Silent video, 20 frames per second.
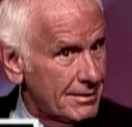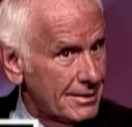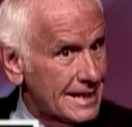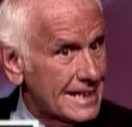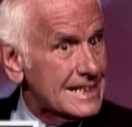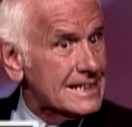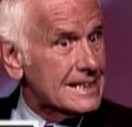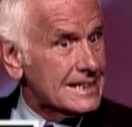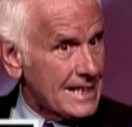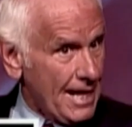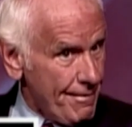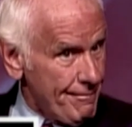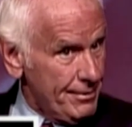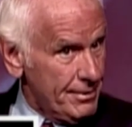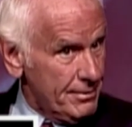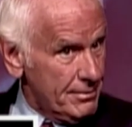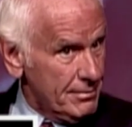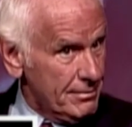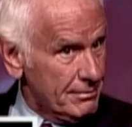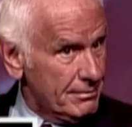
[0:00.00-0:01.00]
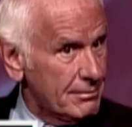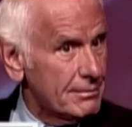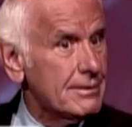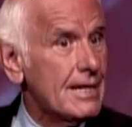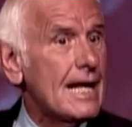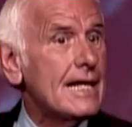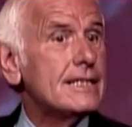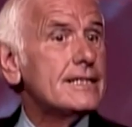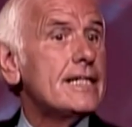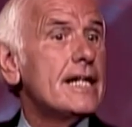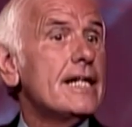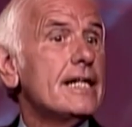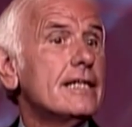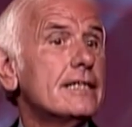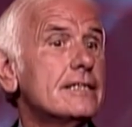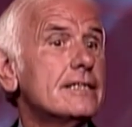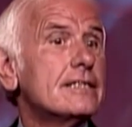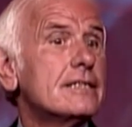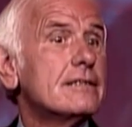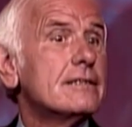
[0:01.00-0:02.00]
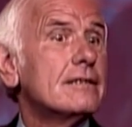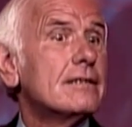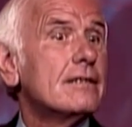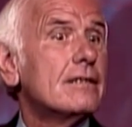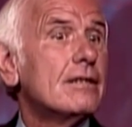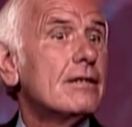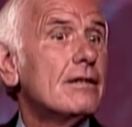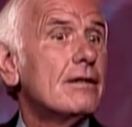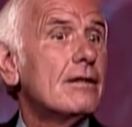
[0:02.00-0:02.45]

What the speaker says: 7, and 10s.